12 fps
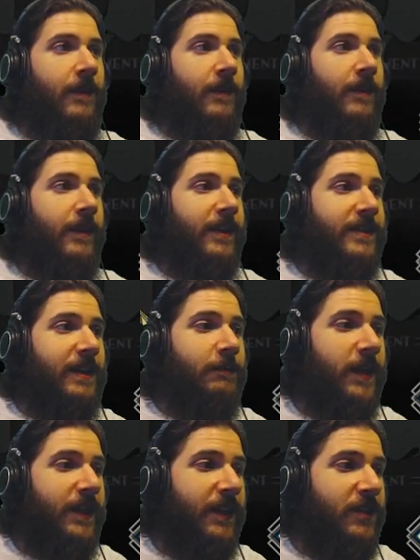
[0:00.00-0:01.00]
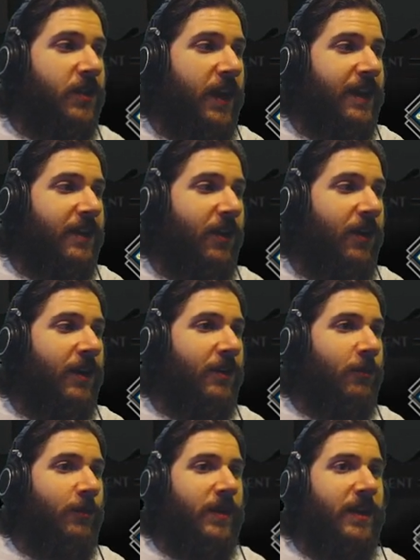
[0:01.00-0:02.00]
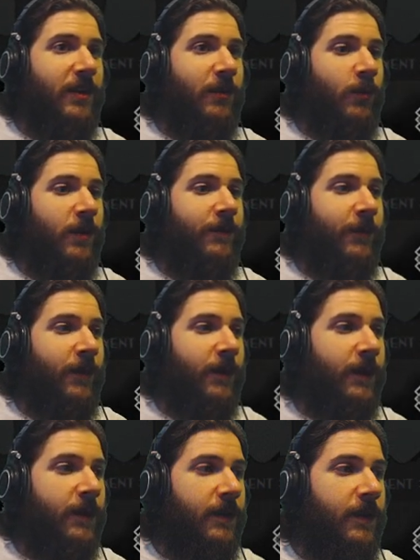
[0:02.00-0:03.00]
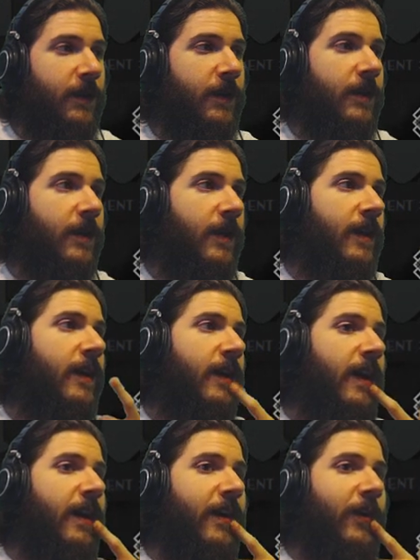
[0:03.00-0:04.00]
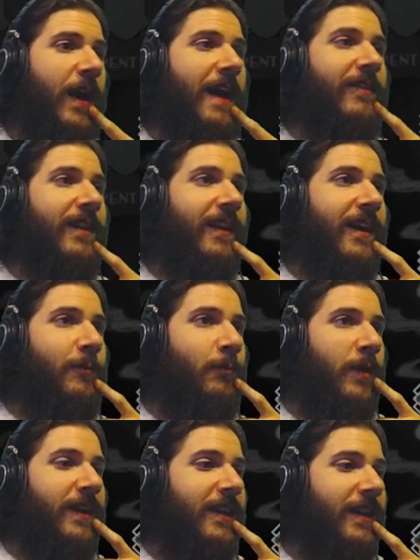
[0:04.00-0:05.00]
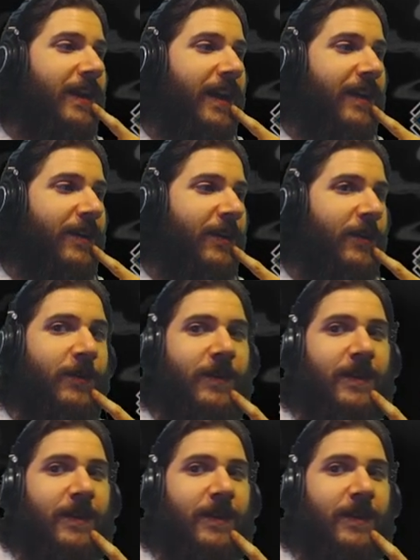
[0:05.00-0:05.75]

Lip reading: Like, it seems like the Jade Gong would be a good one for, I don't know, having a lot of money? I don't know.